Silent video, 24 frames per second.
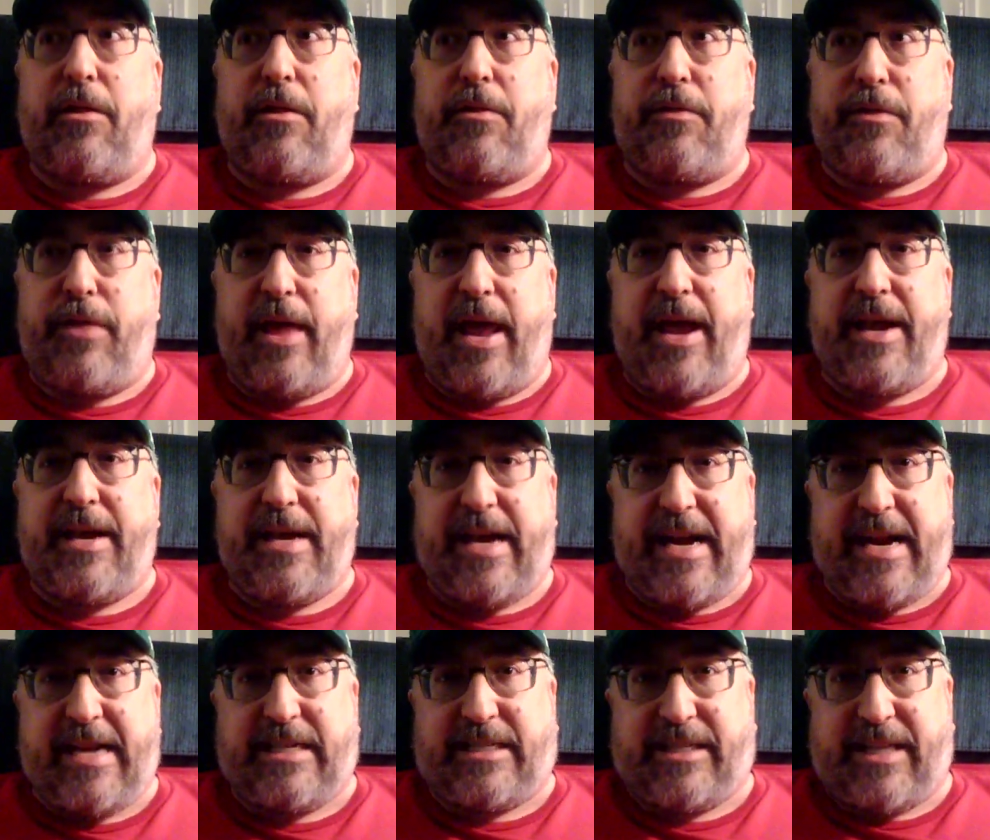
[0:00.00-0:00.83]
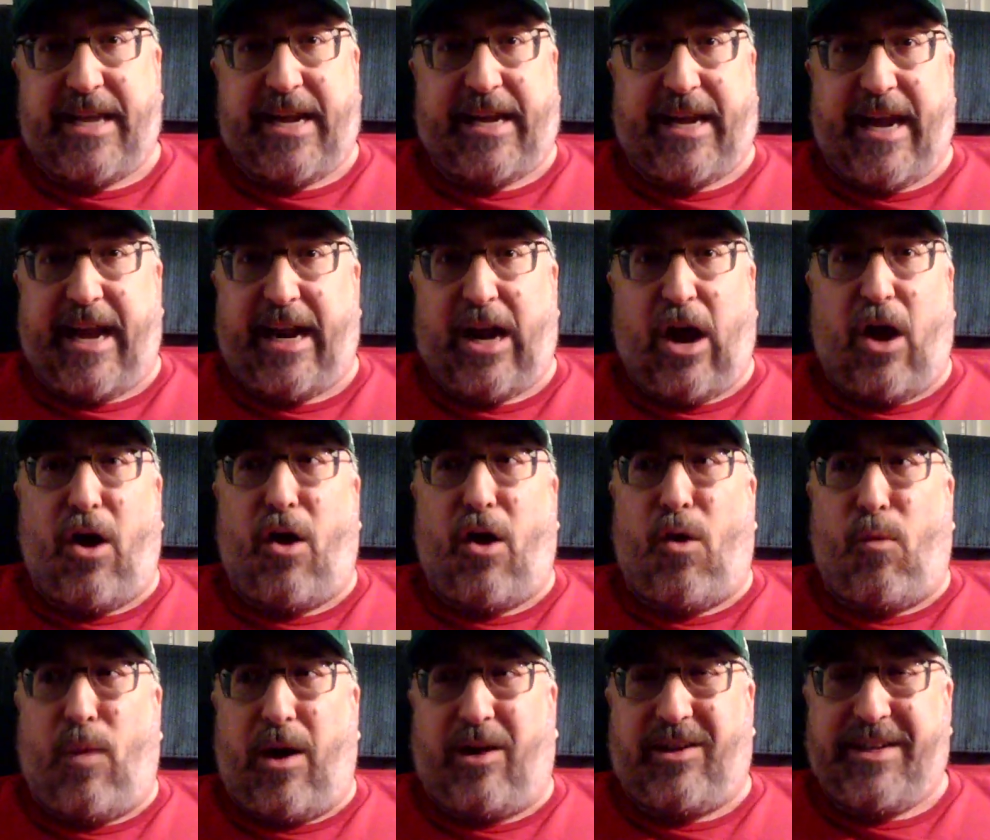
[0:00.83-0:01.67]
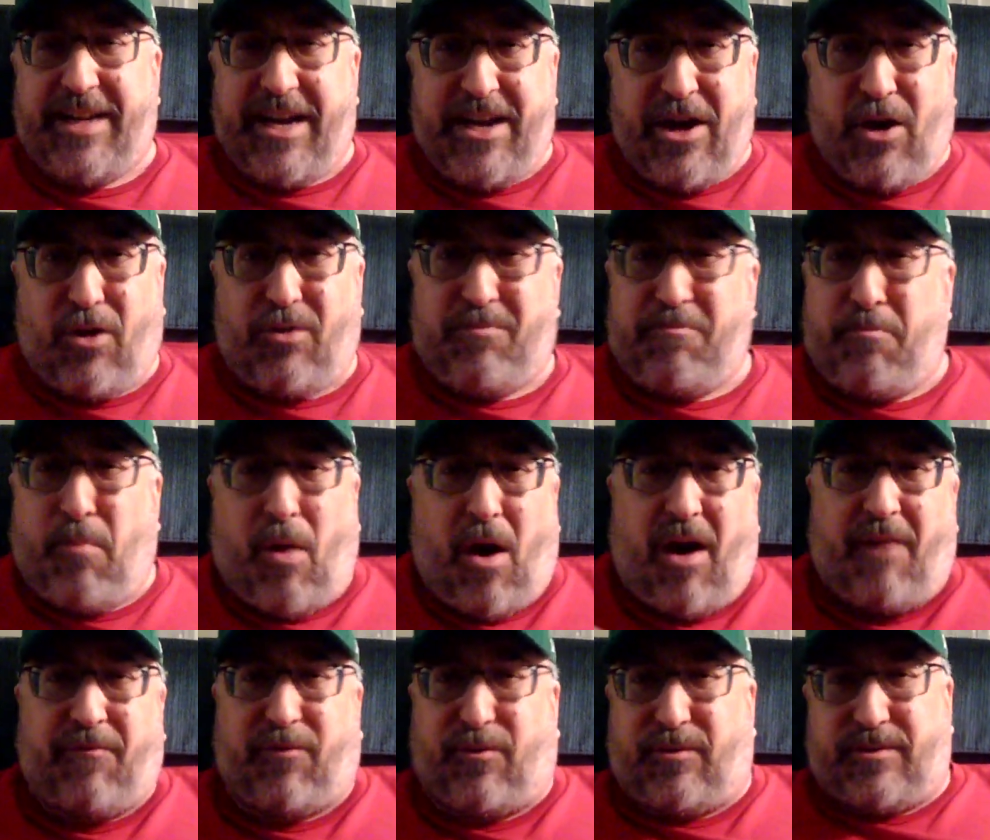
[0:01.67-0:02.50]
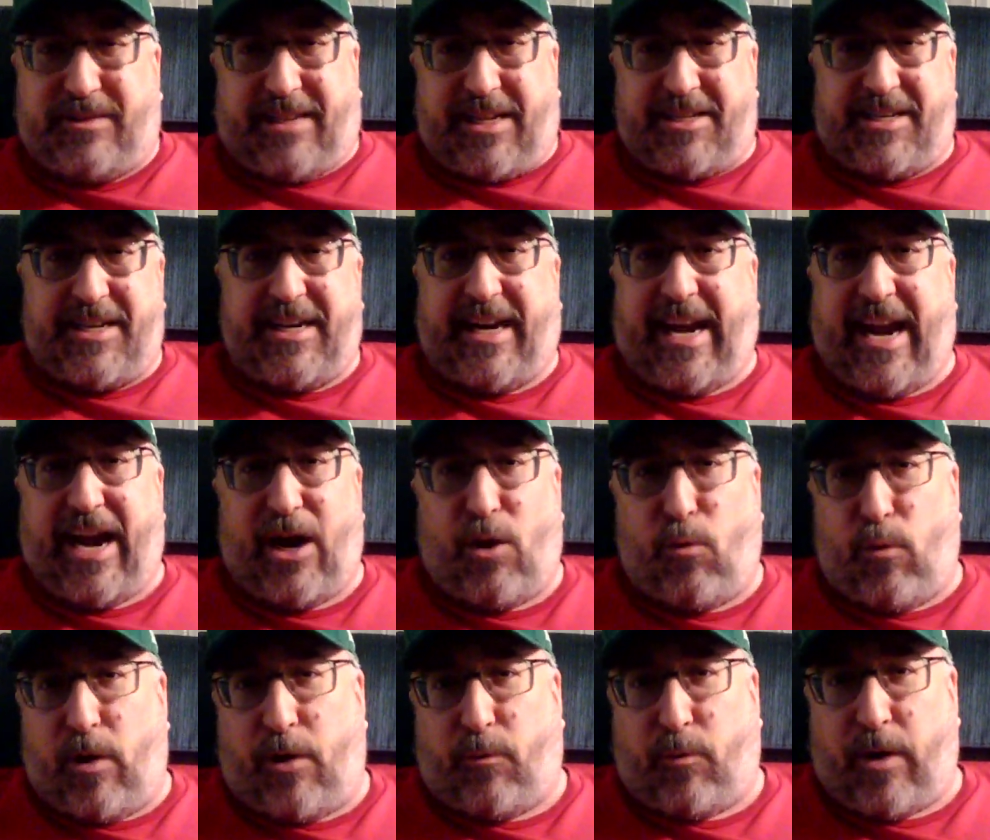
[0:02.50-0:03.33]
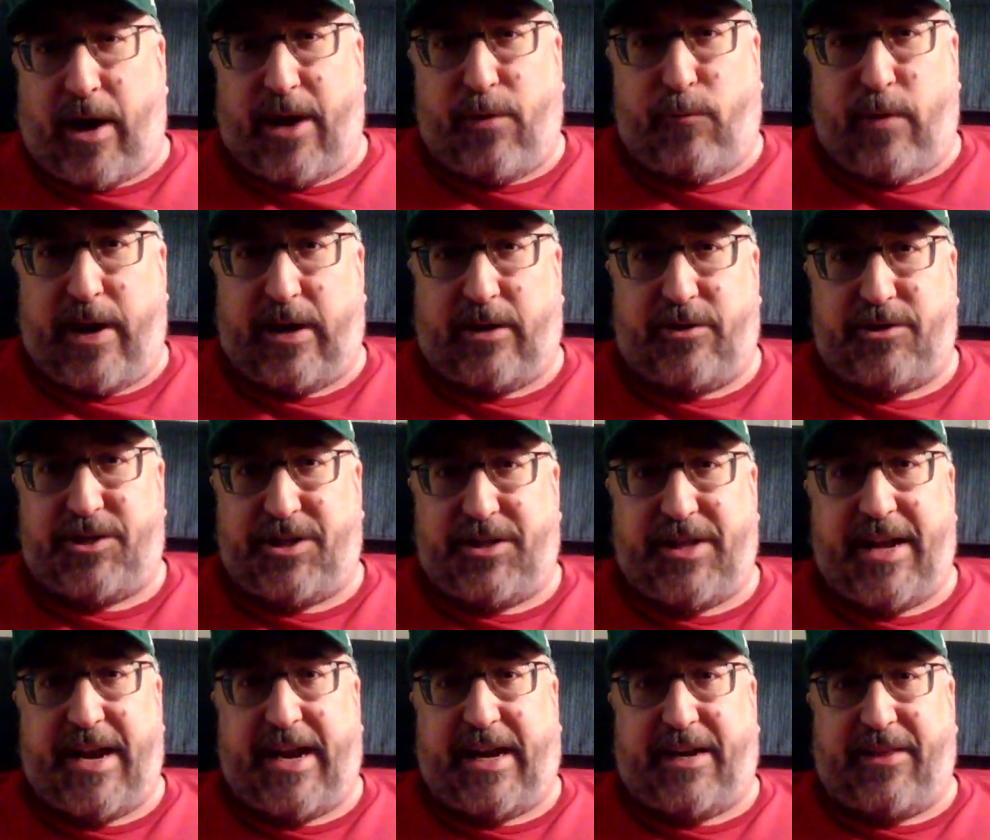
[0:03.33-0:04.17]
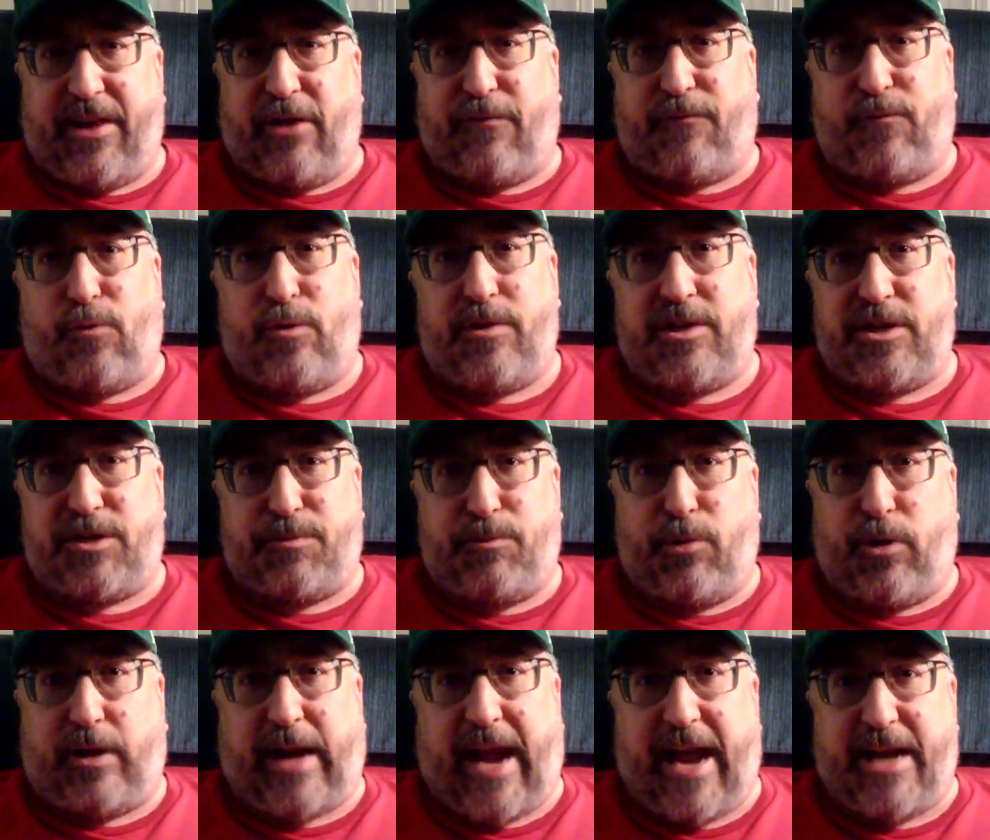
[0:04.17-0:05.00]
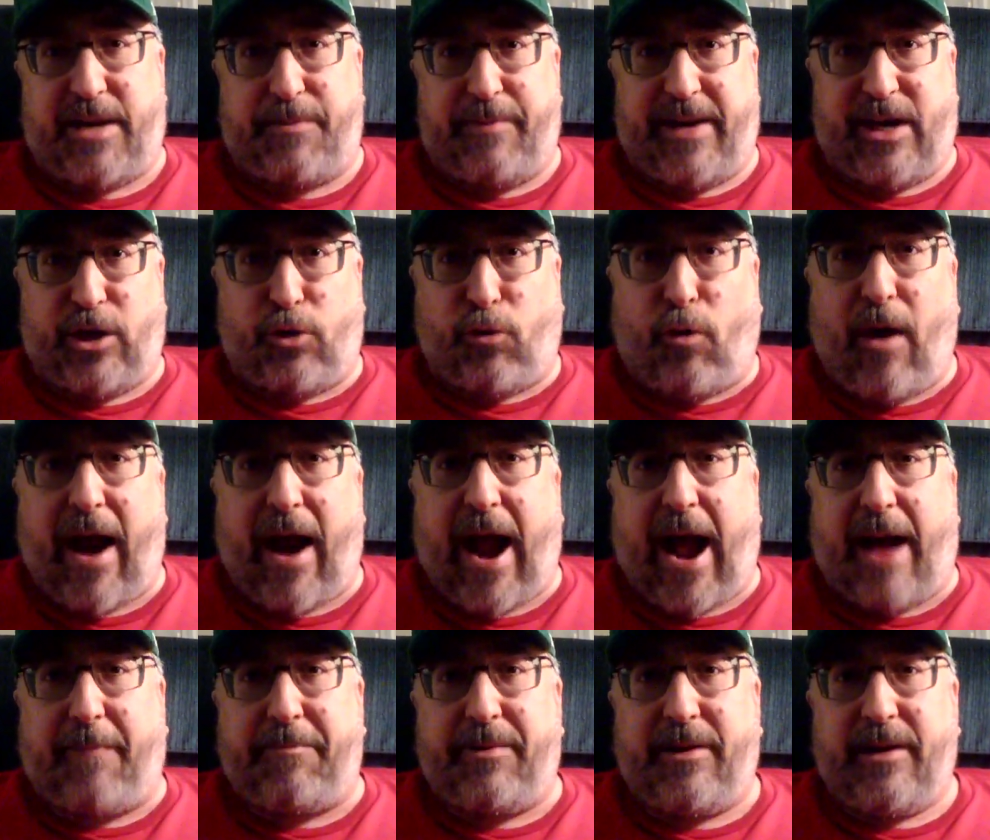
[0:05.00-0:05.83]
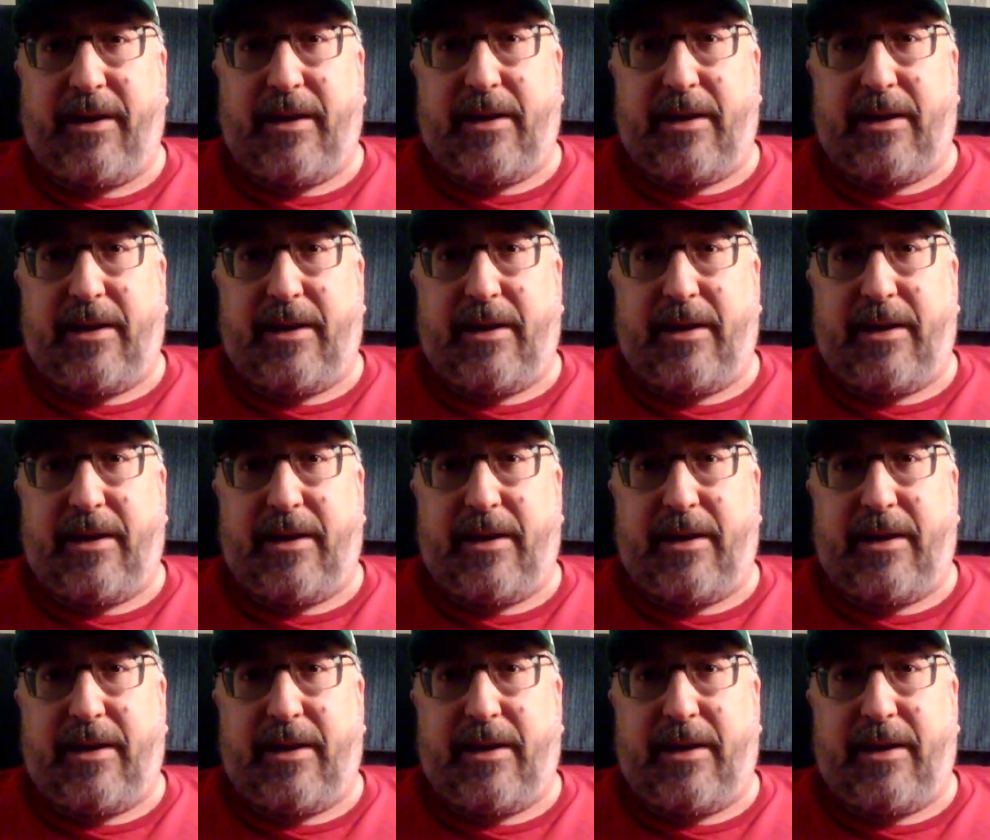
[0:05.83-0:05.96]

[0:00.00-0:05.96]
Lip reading: then he's thinking, oh, well, you know, Marvel doesn't care what right-wingers think, therefore this book had to be crap.